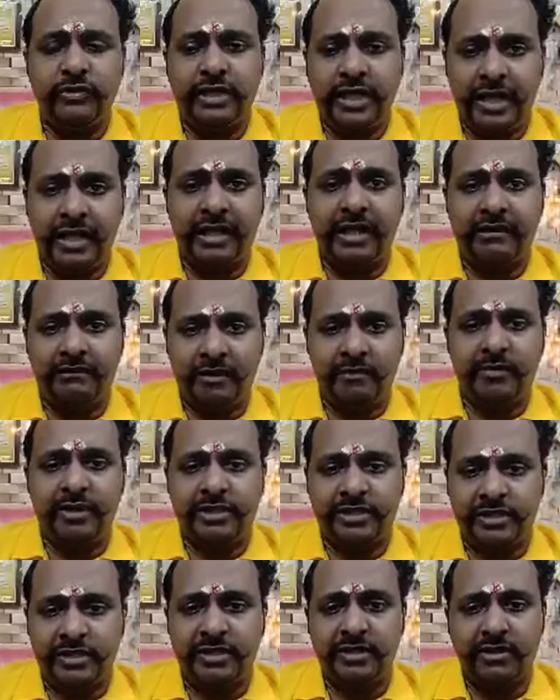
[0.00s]
their level
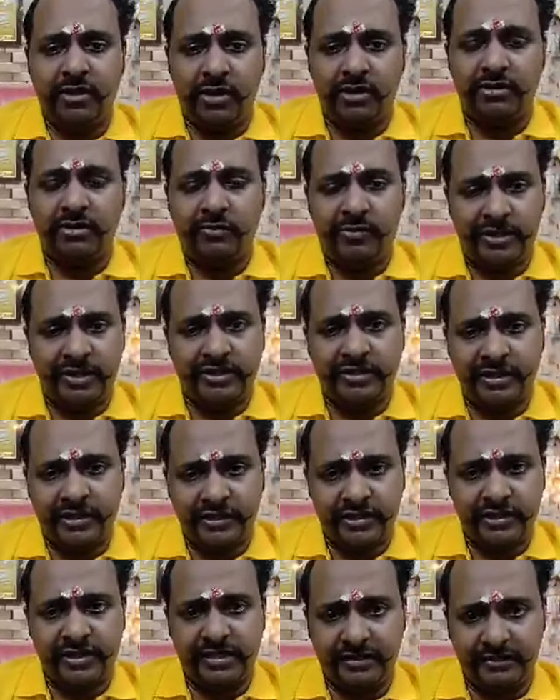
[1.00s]
best in orthopedic
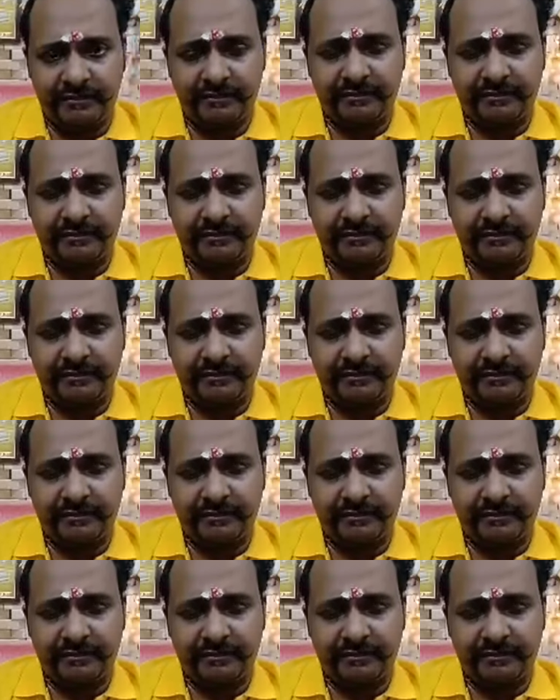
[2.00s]
surgery.